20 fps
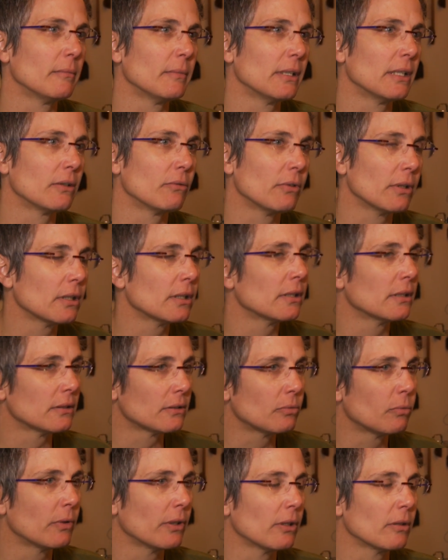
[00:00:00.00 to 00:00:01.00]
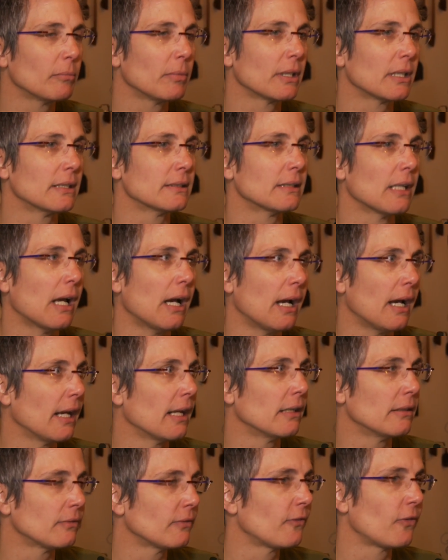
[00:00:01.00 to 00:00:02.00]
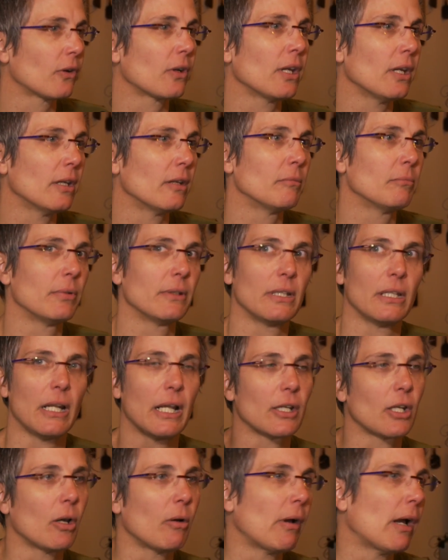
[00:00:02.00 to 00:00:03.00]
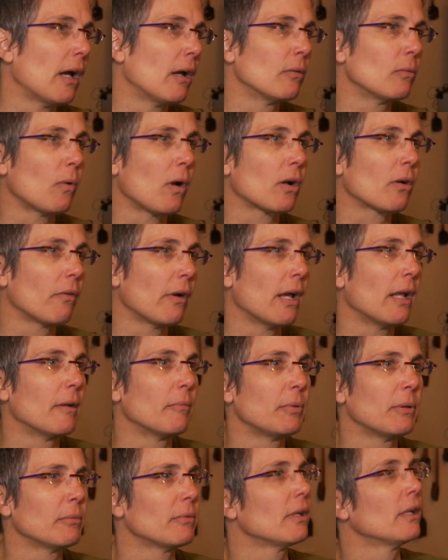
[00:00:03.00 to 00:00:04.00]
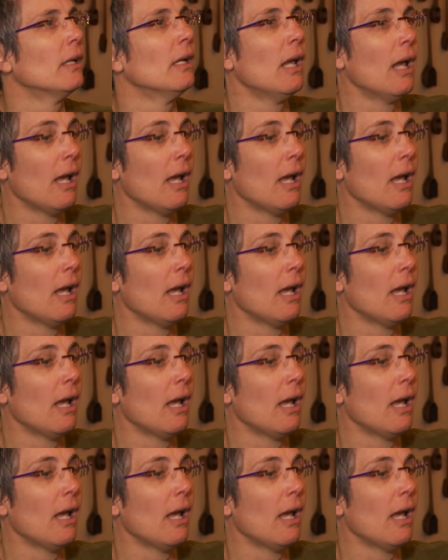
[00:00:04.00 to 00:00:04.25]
I mean, it really is weird because I forget, but then I go out, walk around, and people are like,